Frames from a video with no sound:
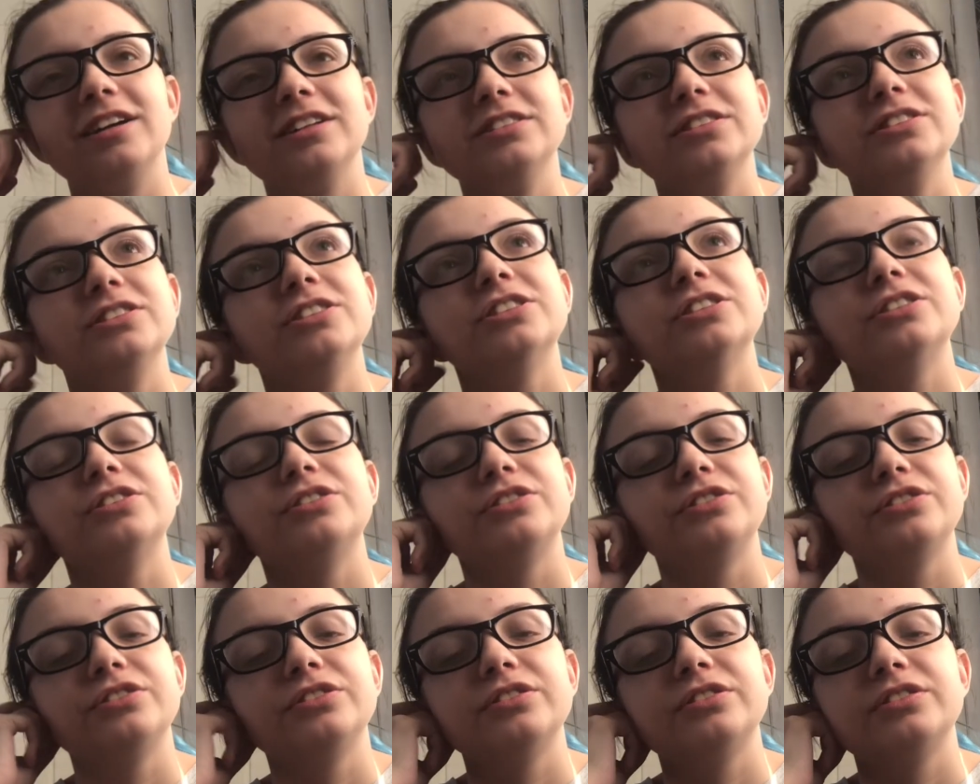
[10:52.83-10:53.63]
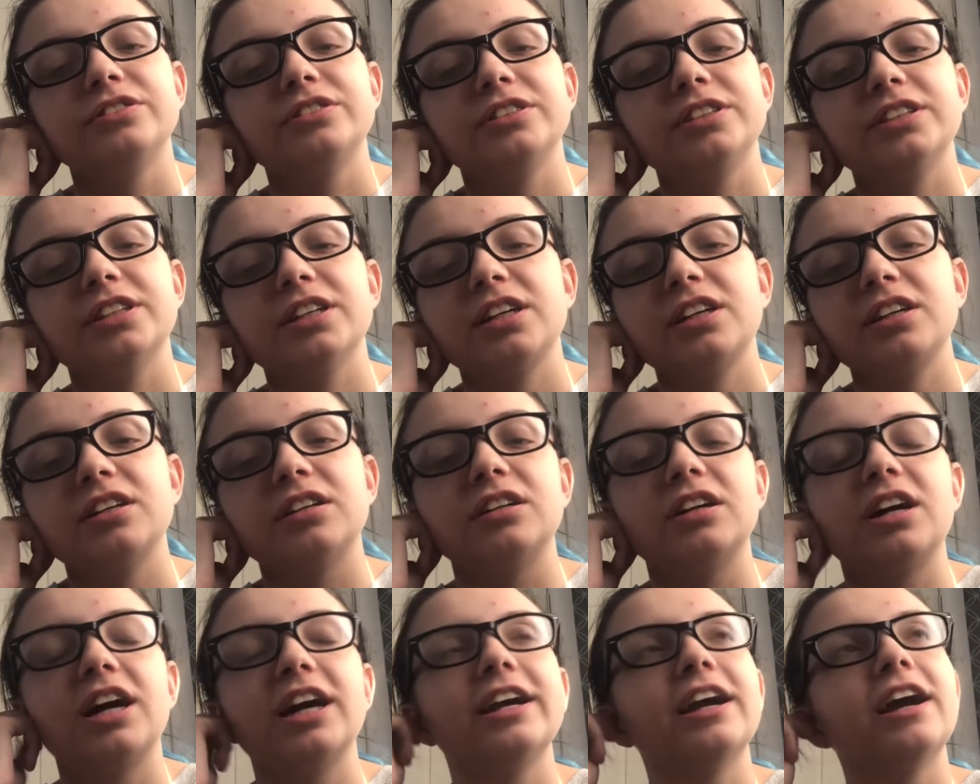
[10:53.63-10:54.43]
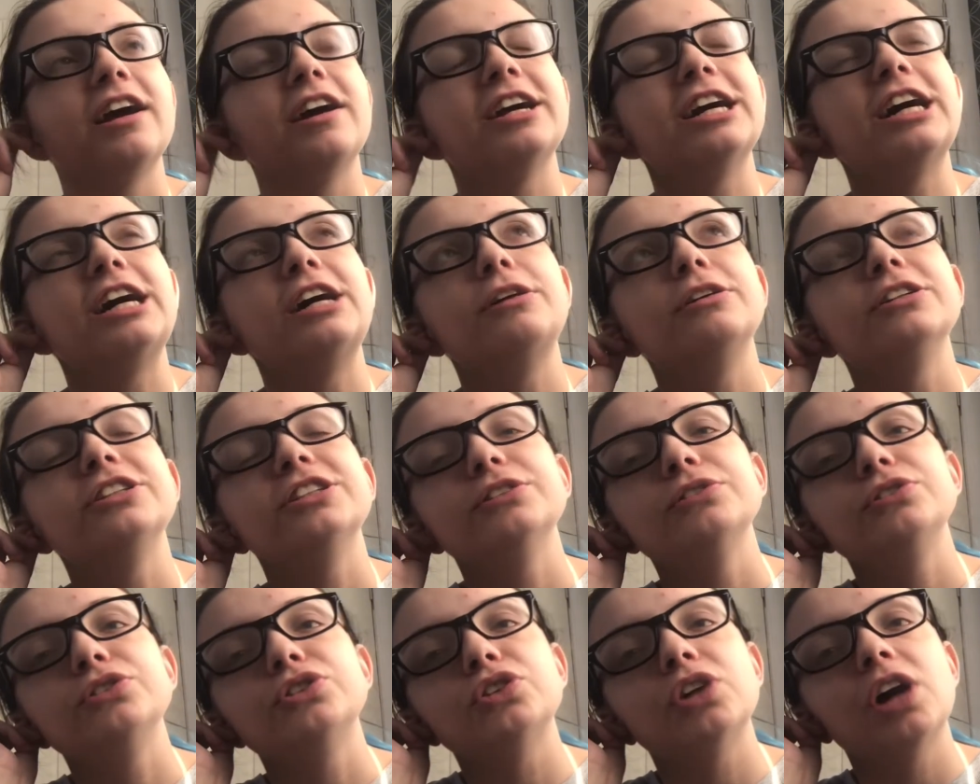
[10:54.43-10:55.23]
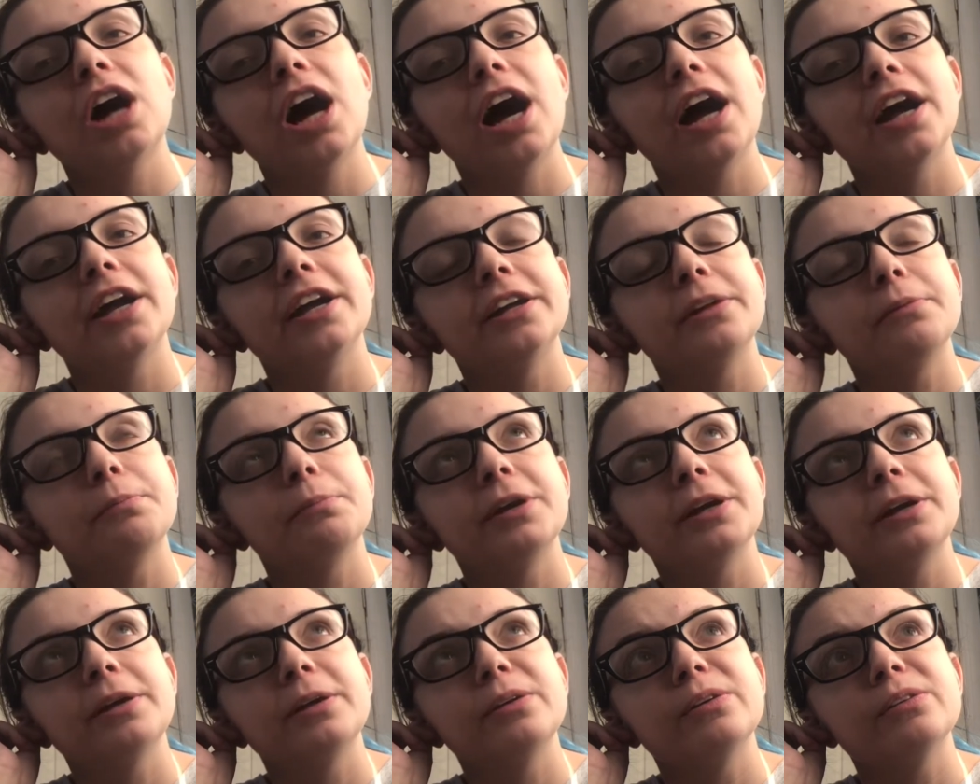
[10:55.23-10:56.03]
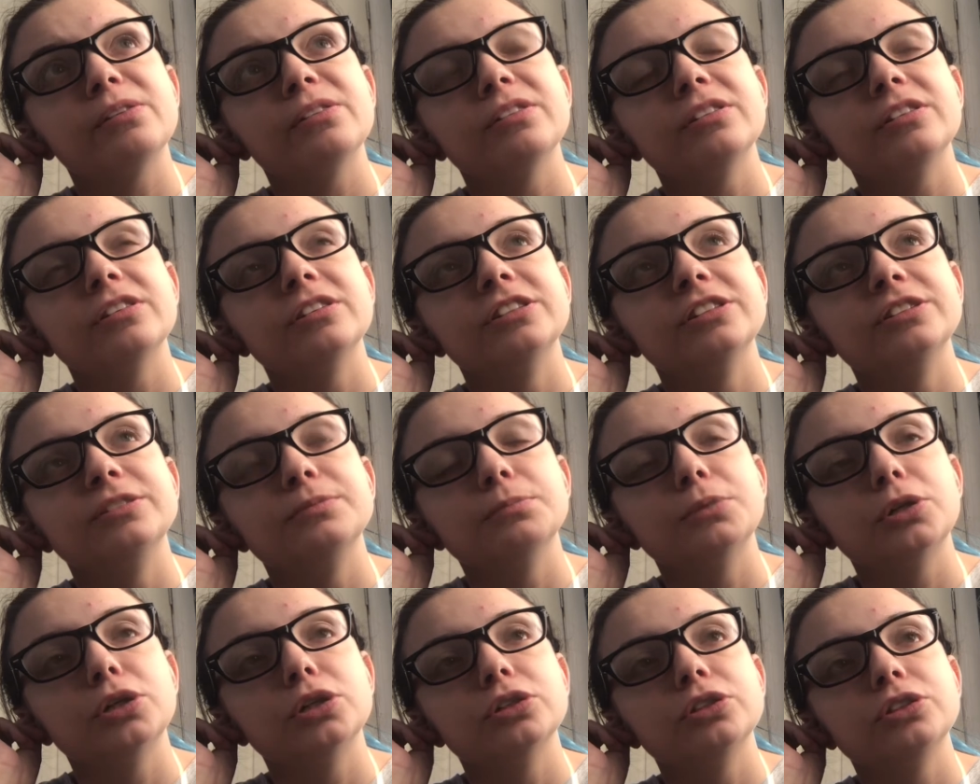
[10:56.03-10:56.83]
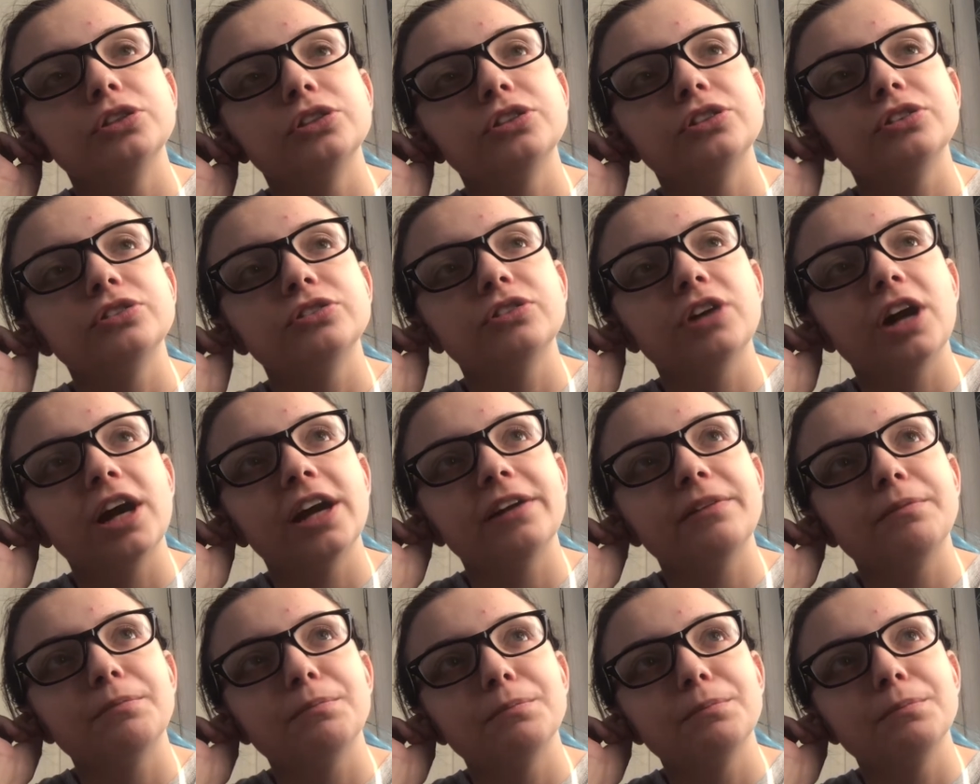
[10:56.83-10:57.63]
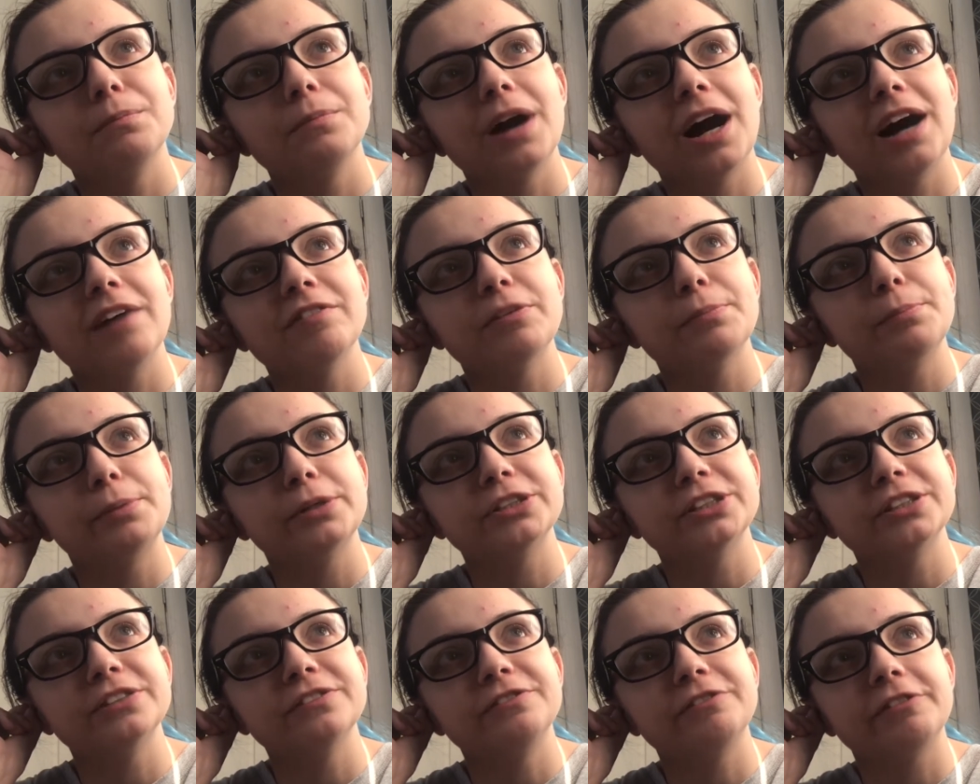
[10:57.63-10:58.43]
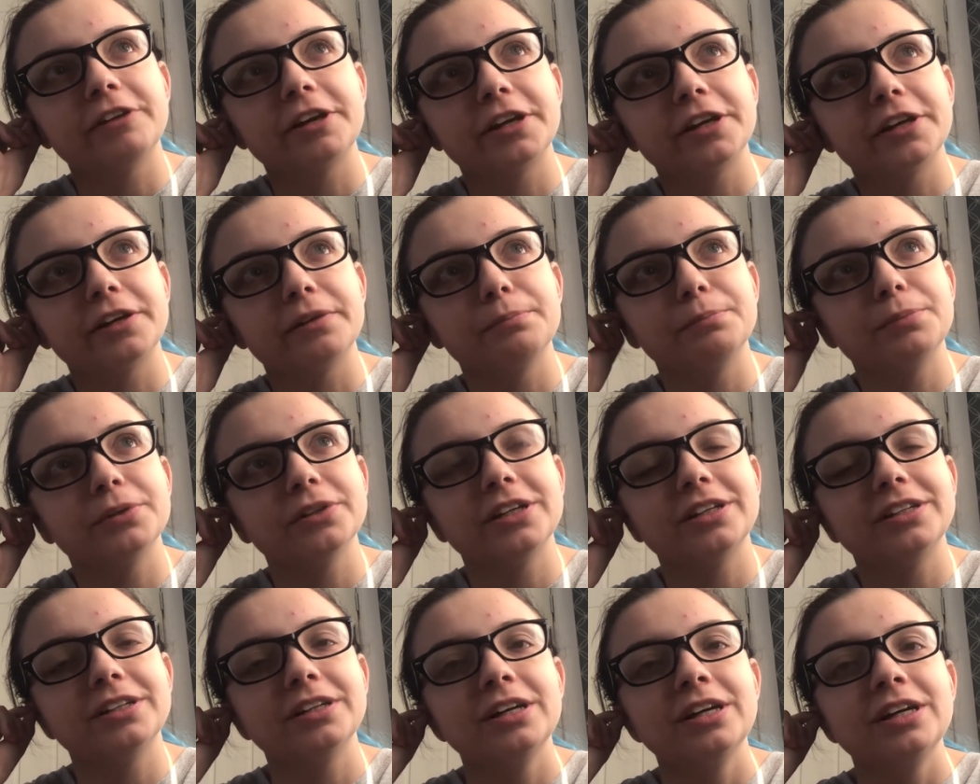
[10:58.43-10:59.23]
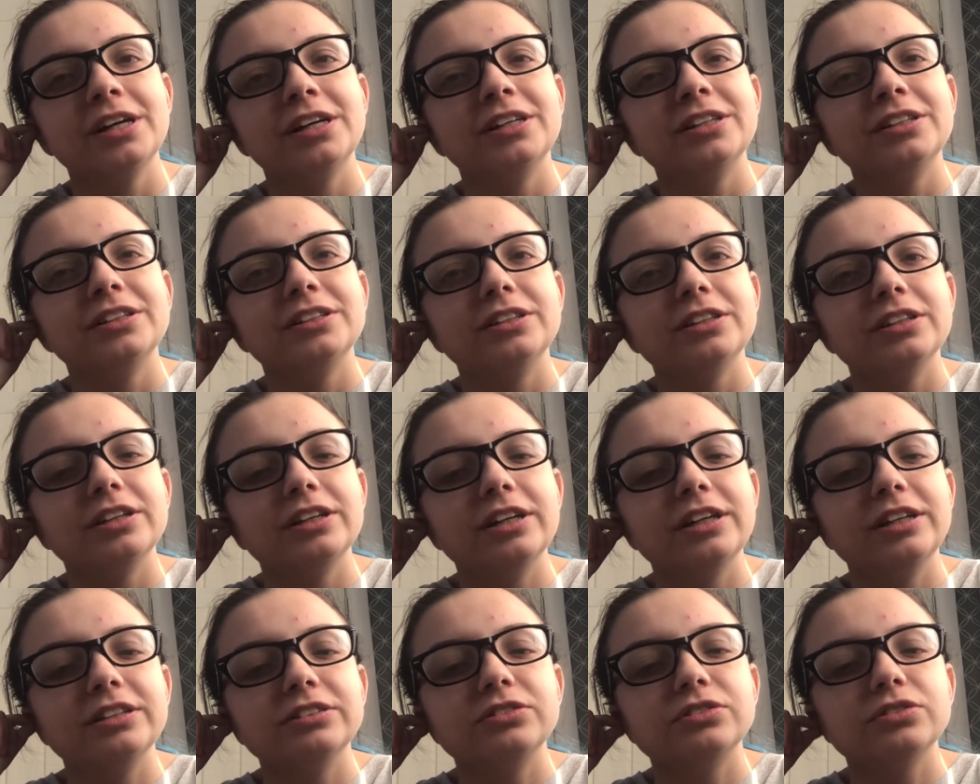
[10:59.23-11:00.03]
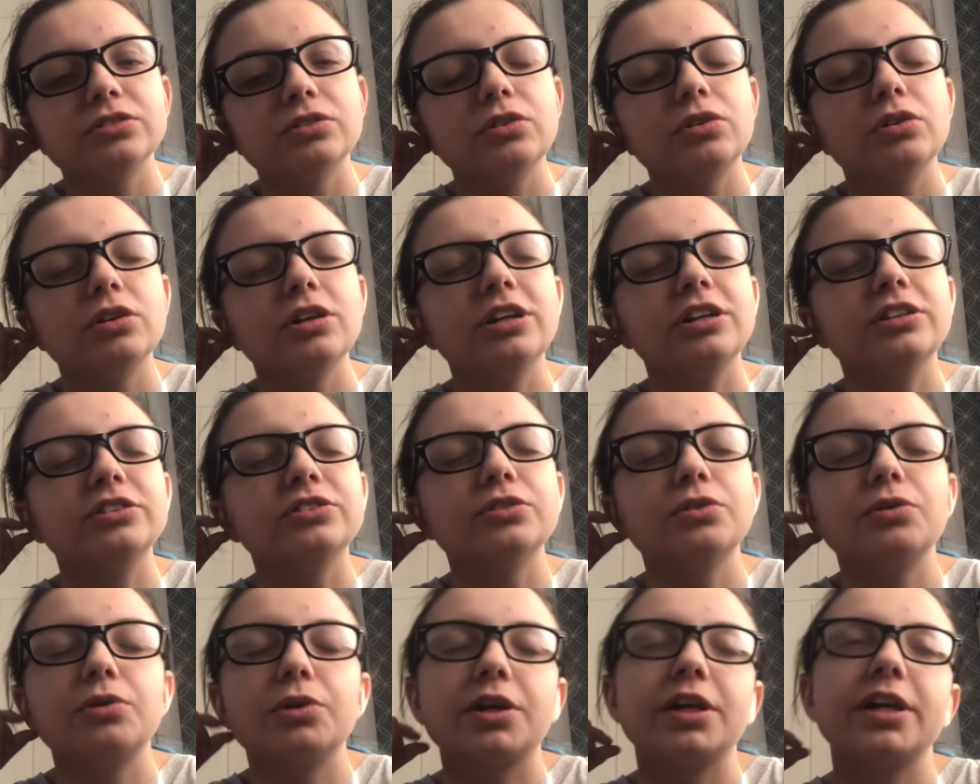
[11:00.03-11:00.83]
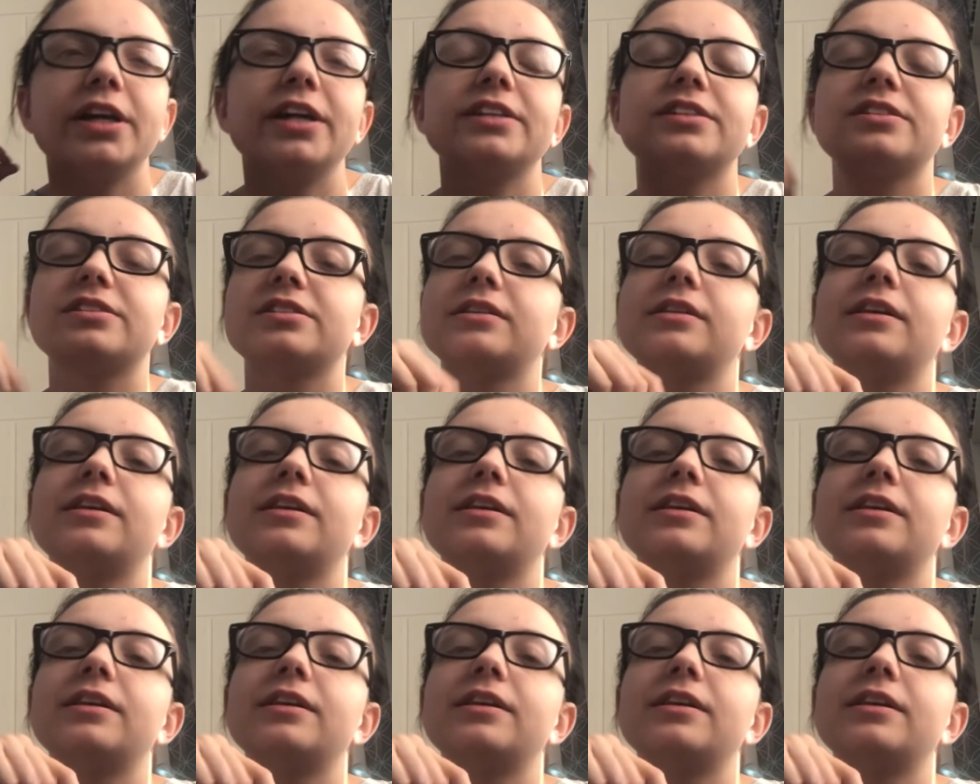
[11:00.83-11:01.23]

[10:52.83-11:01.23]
just, yeah, I do try and be as much, try and have the positive thinking, but then it's okay to,